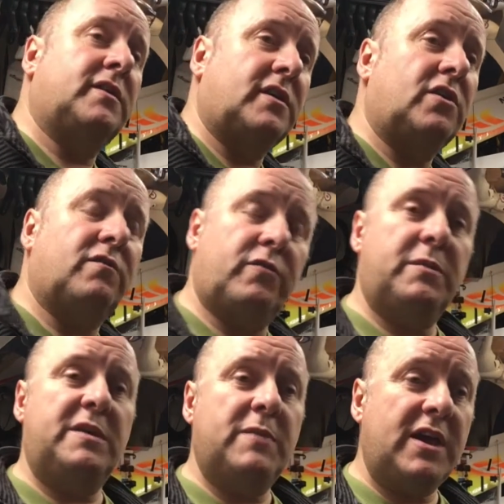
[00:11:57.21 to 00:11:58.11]
that I got
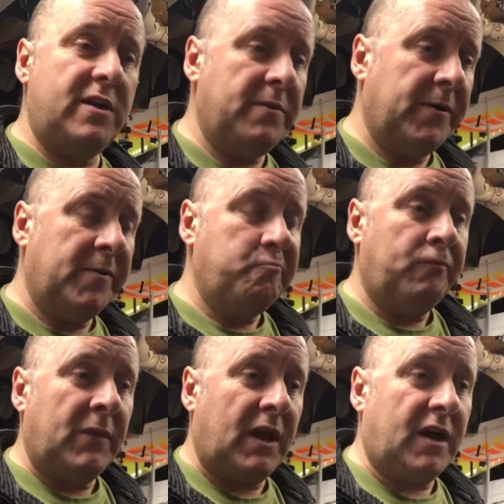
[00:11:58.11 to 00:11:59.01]
from eBay.
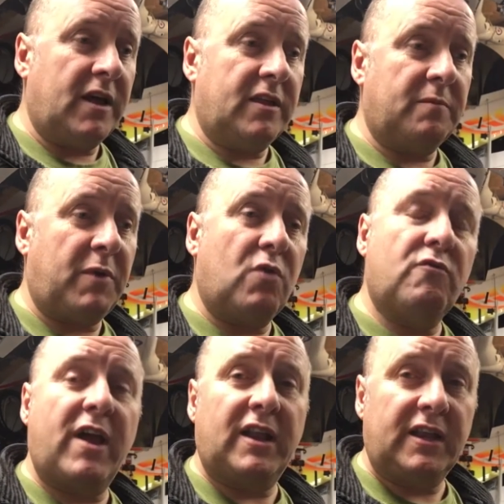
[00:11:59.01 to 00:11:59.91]
The
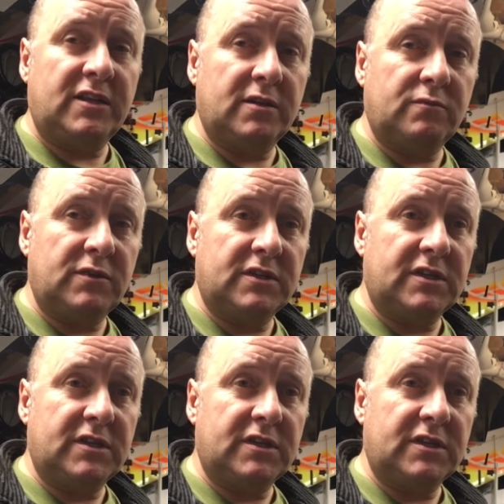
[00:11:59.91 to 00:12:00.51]
power regulator was